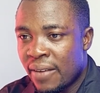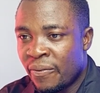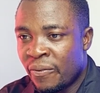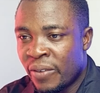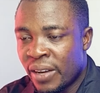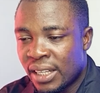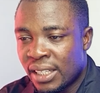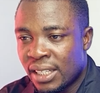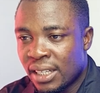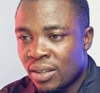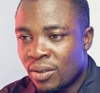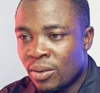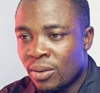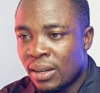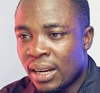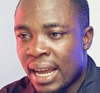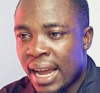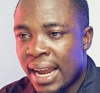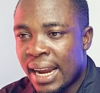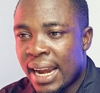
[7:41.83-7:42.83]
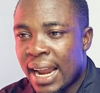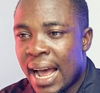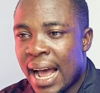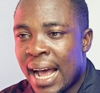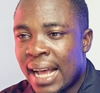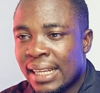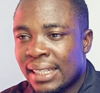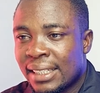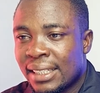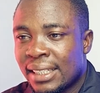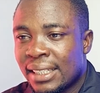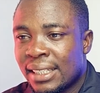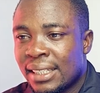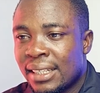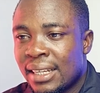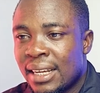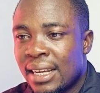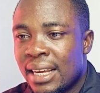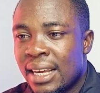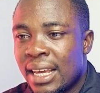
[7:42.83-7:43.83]
vertical line as
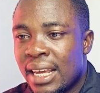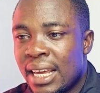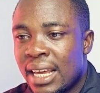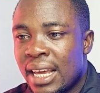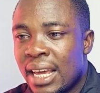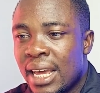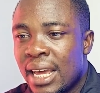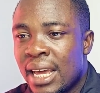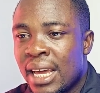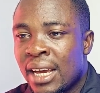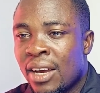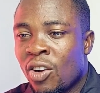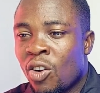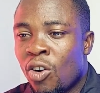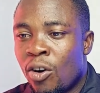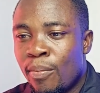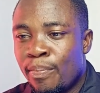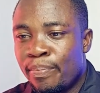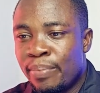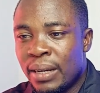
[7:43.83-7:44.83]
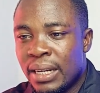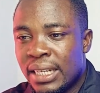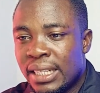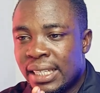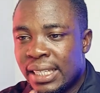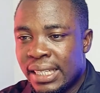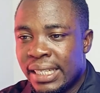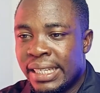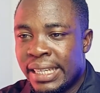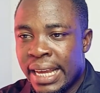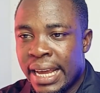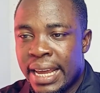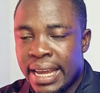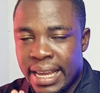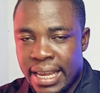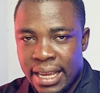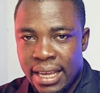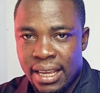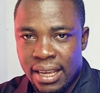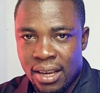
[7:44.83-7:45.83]
a complete
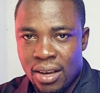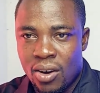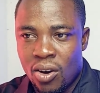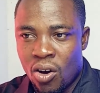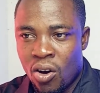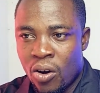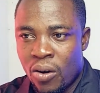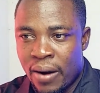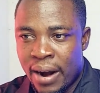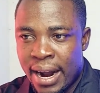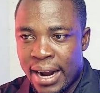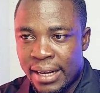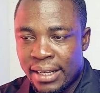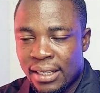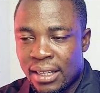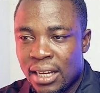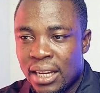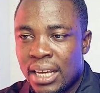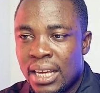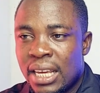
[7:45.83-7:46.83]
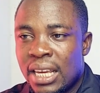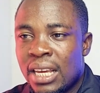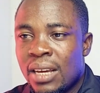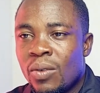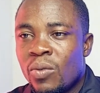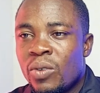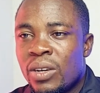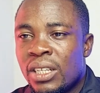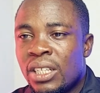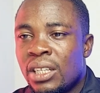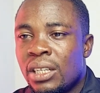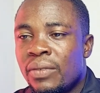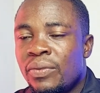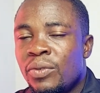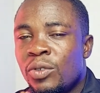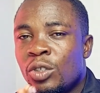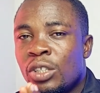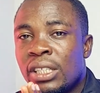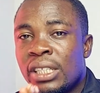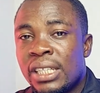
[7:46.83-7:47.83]
day, all right, in which
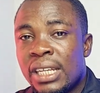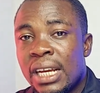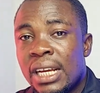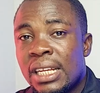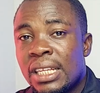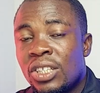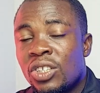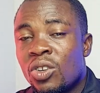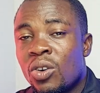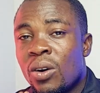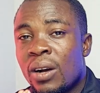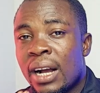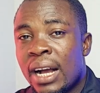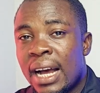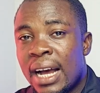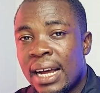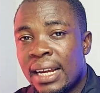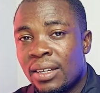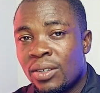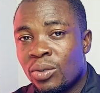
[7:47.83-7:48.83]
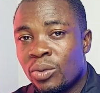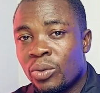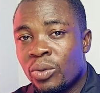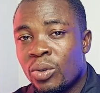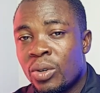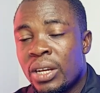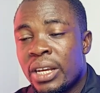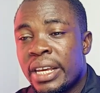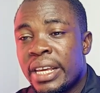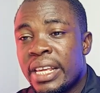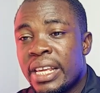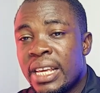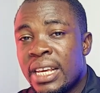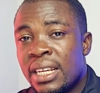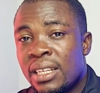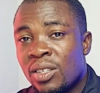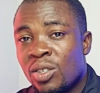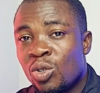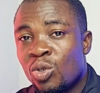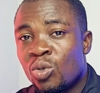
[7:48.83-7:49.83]
if you change your candle
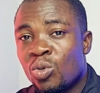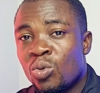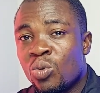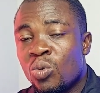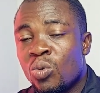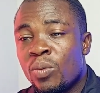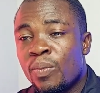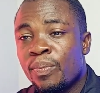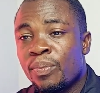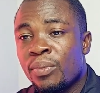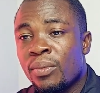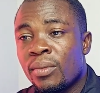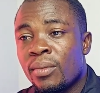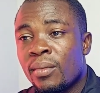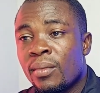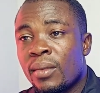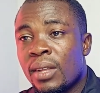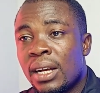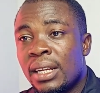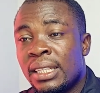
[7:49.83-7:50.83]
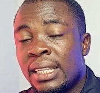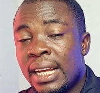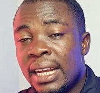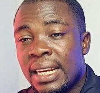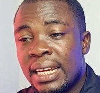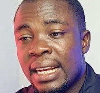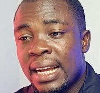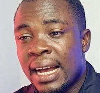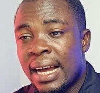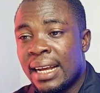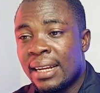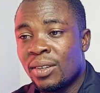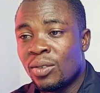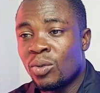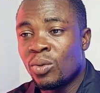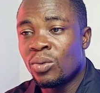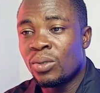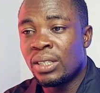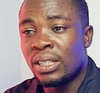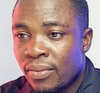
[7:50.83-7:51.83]
into daily
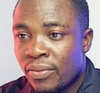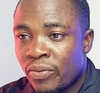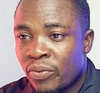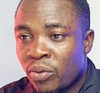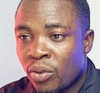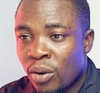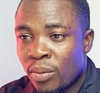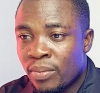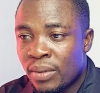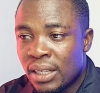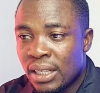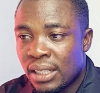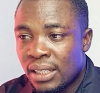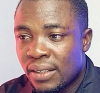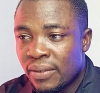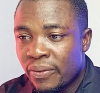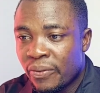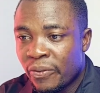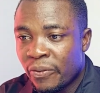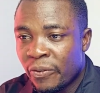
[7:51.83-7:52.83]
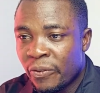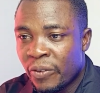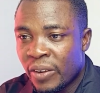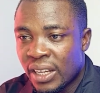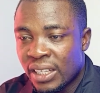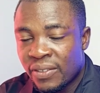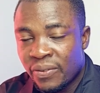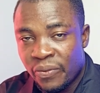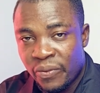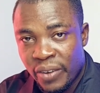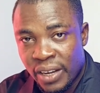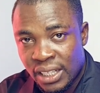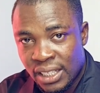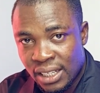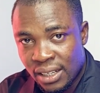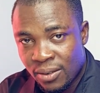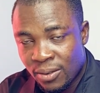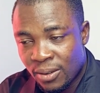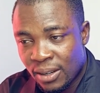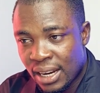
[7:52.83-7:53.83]
candle from this first
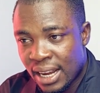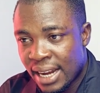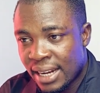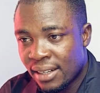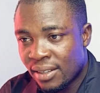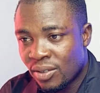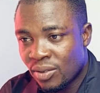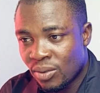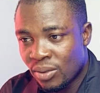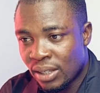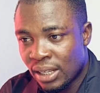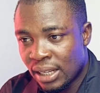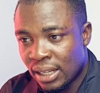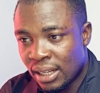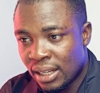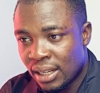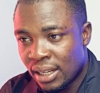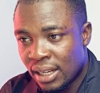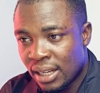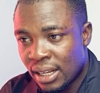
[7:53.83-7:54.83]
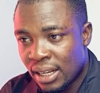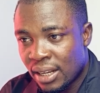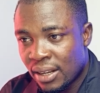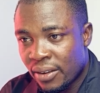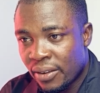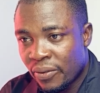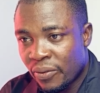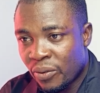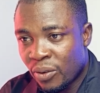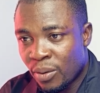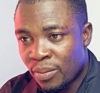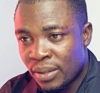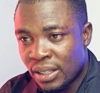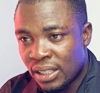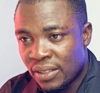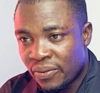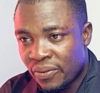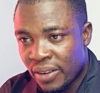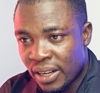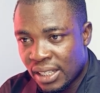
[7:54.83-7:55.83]
vertical line to the from
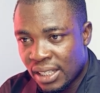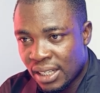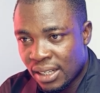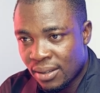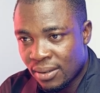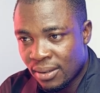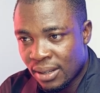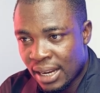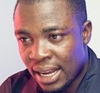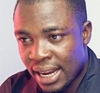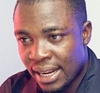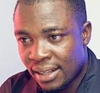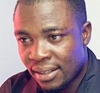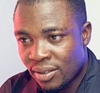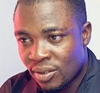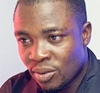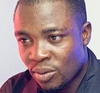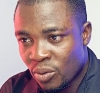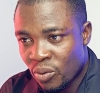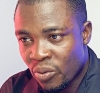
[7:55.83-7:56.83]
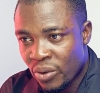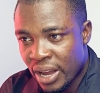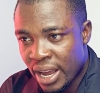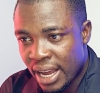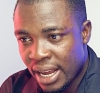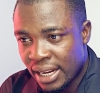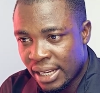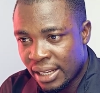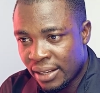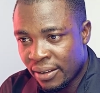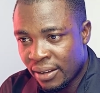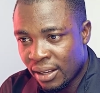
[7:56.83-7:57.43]
this vertical line to where